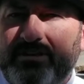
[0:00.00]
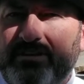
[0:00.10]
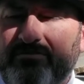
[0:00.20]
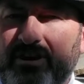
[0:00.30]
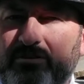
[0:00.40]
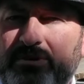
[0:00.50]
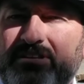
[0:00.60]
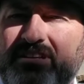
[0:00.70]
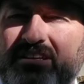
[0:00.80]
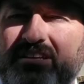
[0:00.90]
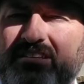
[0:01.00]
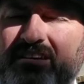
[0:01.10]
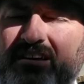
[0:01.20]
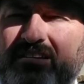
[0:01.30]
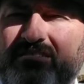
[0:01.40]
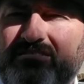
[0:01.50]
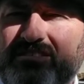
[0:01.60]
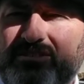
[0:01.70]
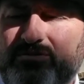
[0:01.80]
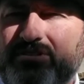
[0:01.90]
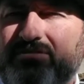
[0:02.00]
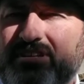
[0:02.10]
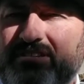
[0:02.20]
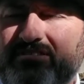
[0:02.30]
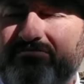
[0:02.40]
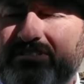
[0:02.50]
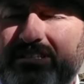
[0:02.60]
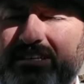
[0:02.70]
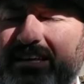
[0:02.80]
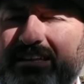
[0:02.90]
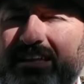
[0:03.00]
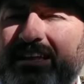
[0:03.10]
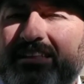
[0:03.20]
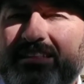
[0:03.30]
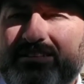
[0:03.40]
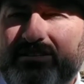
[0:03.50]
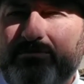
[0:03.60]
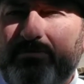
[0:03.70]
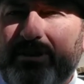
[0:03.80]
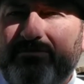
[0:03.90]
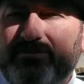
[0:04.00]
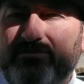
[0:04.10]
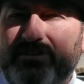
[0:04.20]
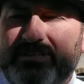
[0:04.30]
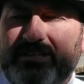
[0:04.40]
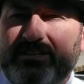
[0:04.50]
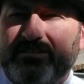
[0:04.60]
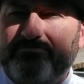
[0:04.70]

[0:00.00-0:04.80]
environment conducive to anything that's going to be beneficial for the senior.